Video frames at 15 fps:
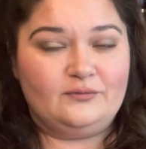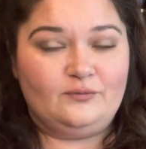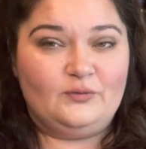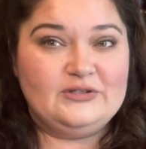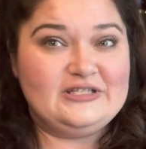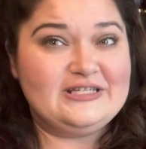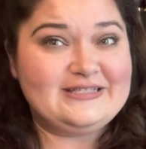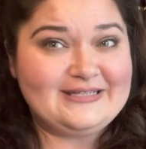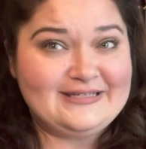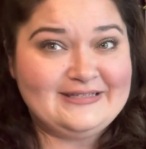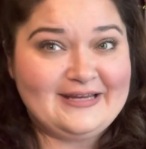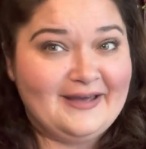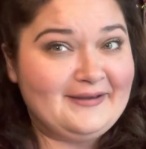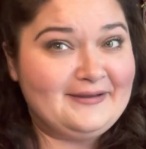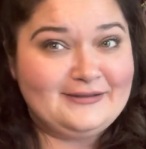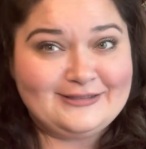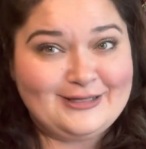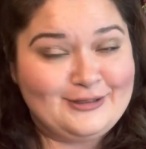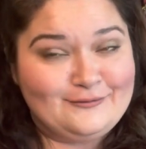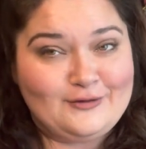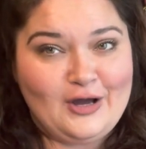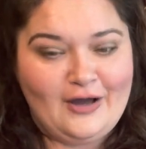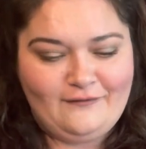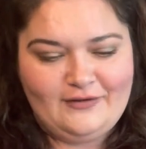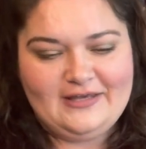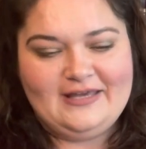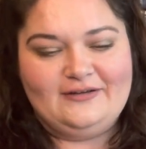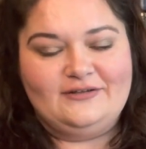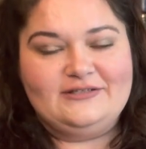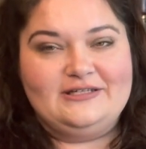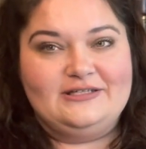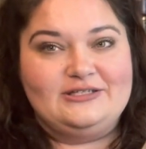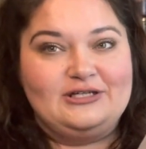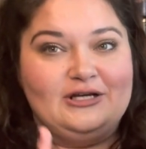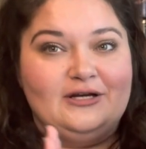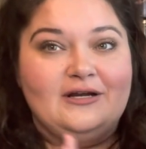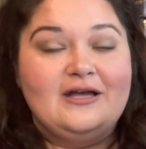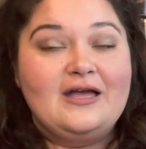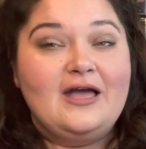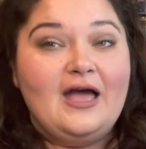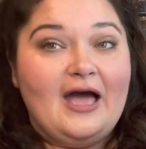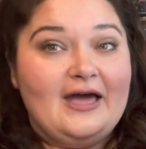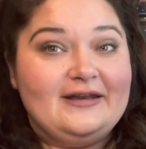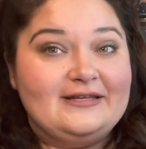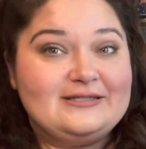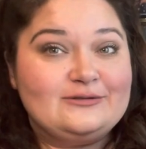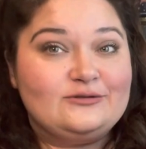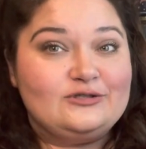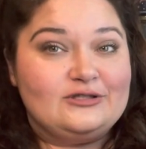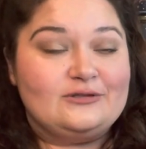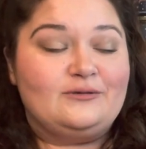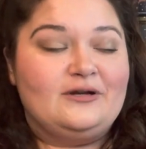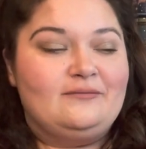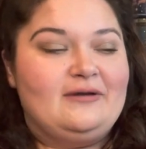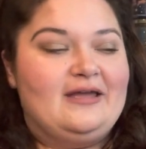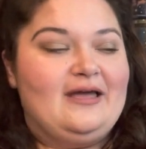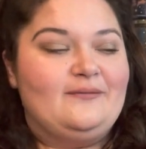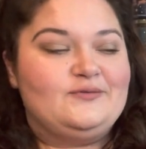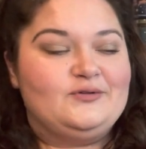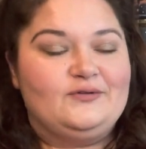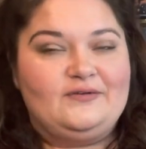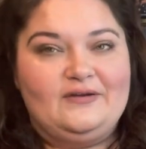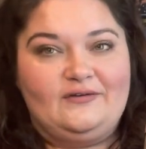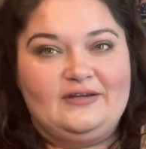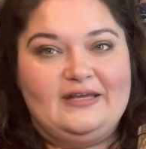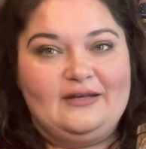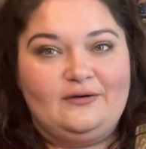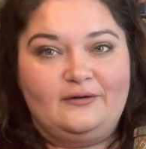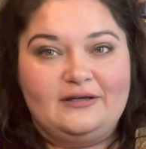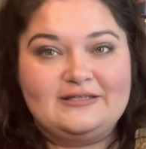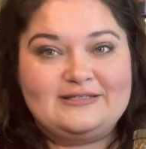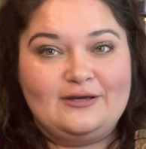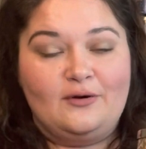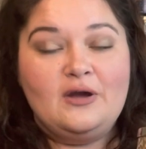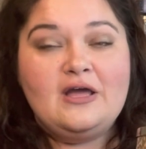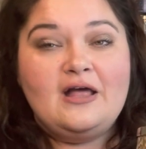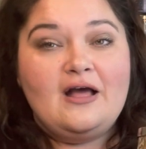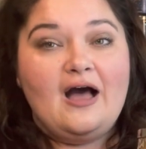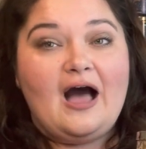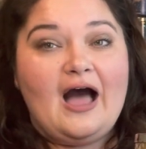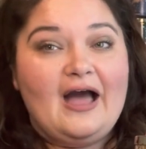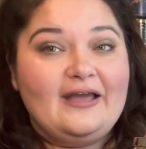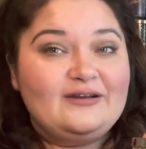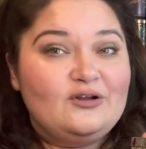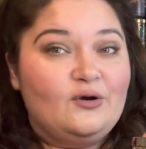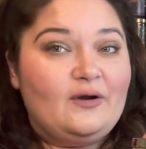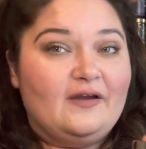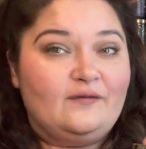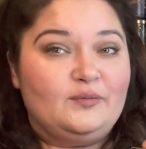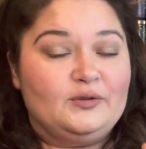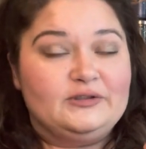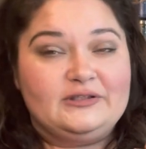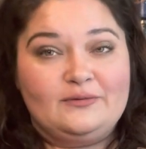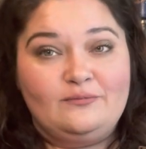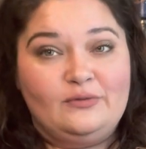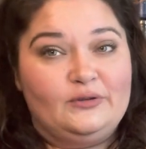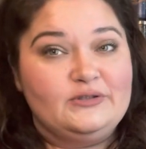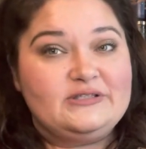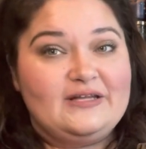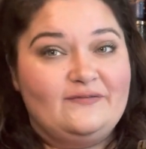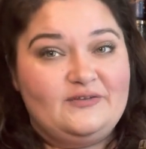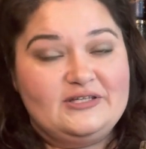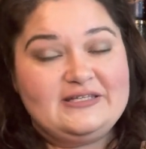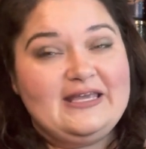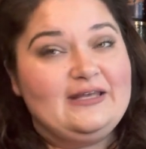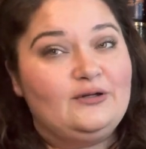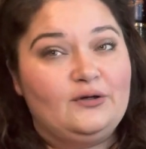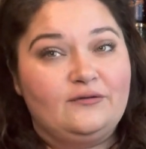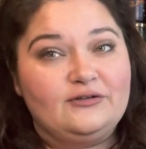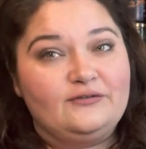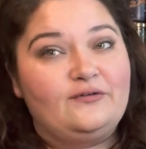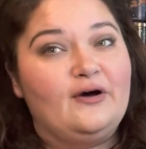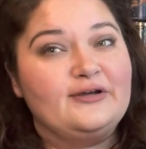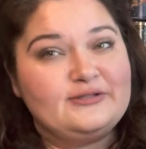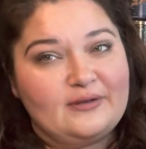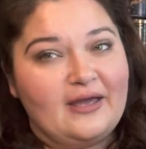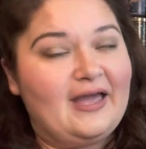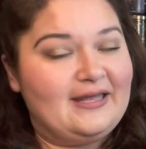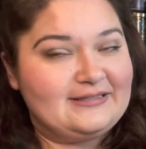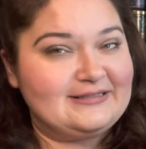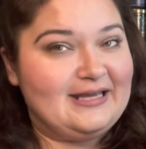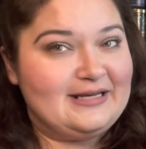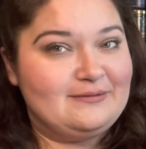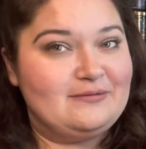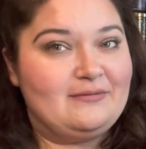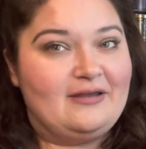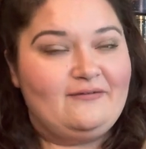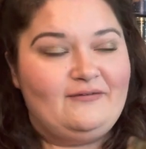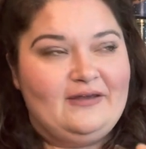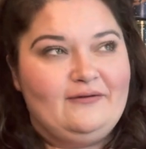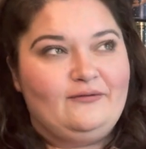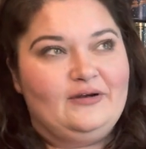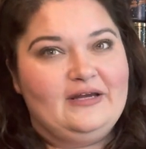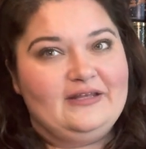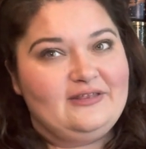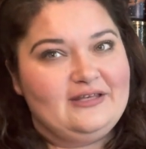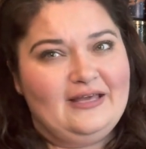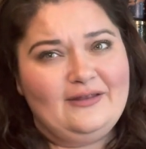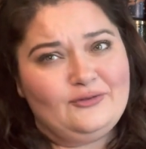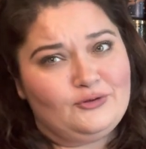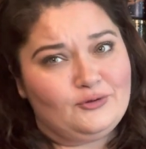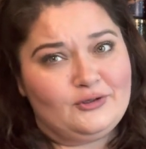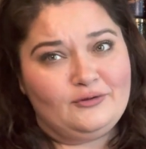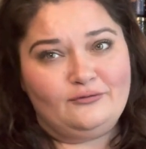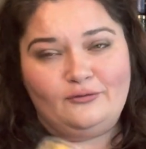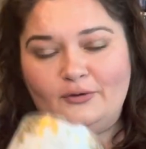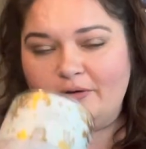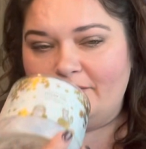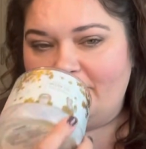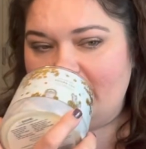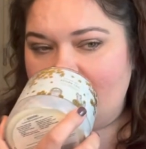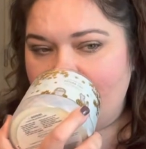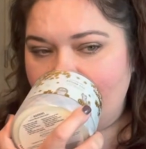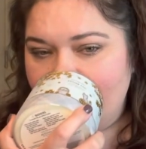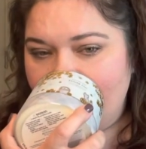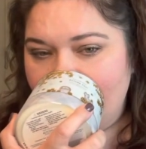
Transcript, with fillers: we just did not get a ton of coffee candles this year, and it's just one of my absolute favorite categories. So I know I burned the most of this candle over the fall, so it had to kind of be my favorite. I think I had three or four of them.